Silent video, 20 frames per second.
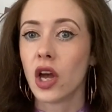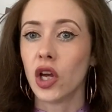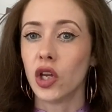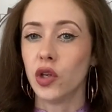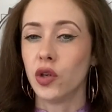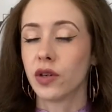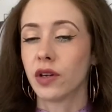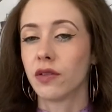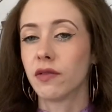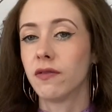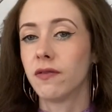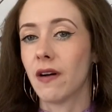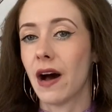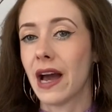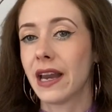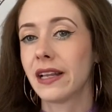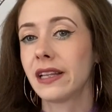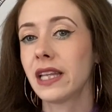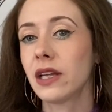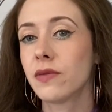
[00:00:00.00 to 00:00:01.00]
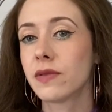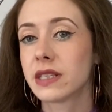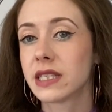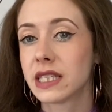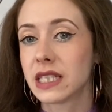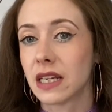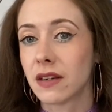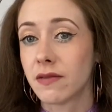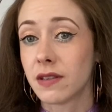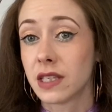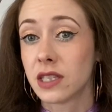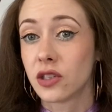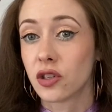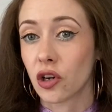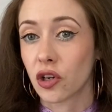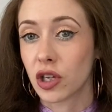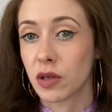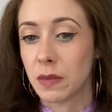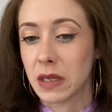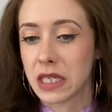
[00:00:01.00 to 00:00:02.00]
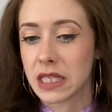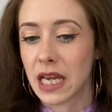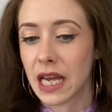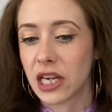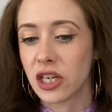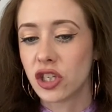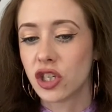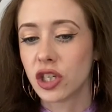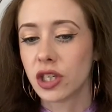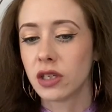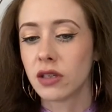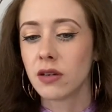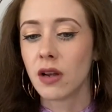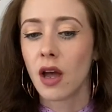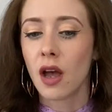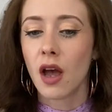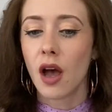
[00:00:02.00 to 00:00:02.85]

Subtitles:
you can finally receive this documentation.